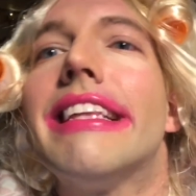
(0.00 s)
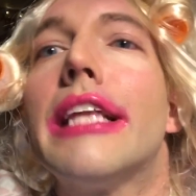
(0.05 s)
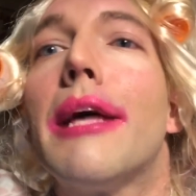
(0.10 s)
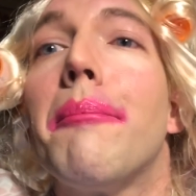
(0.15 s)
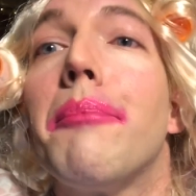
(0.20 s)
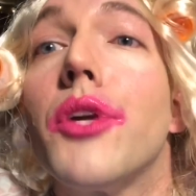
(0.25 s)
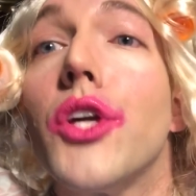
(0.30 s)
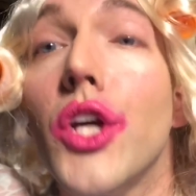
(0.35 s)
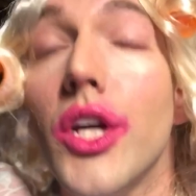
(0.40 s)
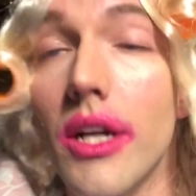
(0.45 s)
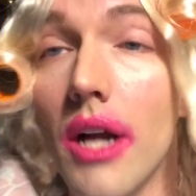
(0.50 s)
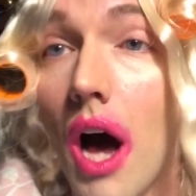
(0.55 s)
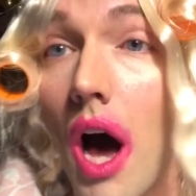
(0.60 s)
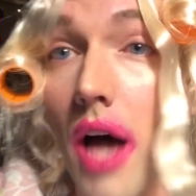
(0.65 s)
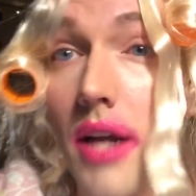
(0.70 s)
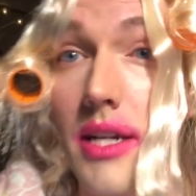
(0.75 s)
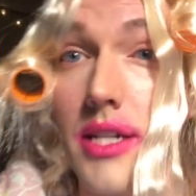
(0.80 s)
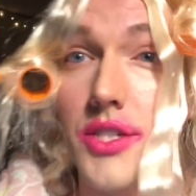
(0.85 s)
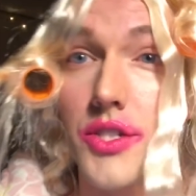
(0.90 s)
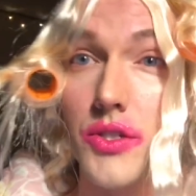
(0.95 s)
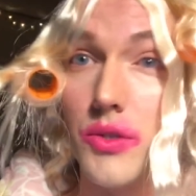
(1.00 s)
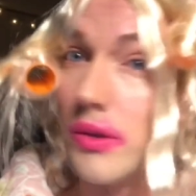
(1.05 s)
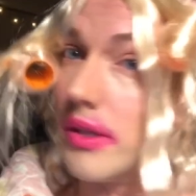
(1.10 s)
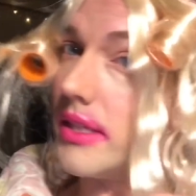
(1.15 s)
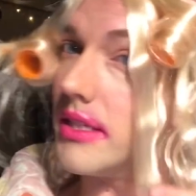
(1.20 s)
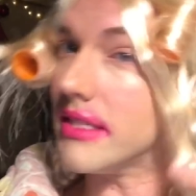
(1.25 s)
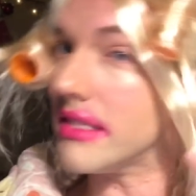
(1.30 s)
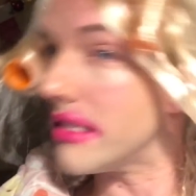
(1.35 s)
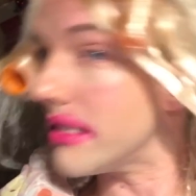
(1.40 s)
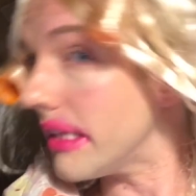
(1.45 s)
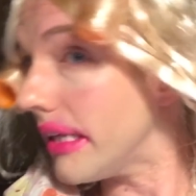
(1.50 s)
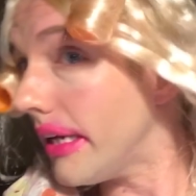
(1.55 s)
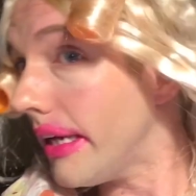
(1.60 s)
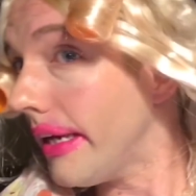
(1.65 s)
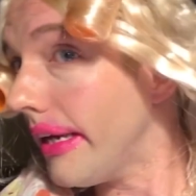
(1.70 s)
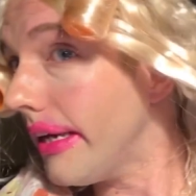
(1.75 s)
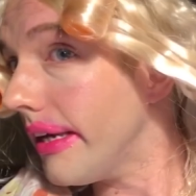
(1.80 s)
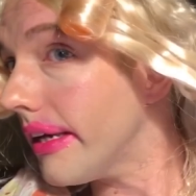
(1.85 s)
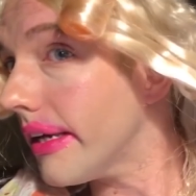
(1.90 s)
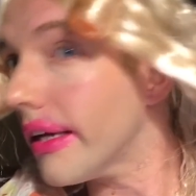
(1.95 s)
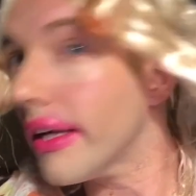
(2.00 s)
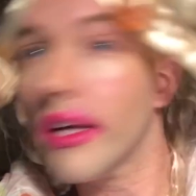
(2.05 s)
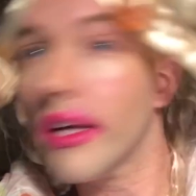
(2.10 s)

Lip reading: lip kit on, as you can see.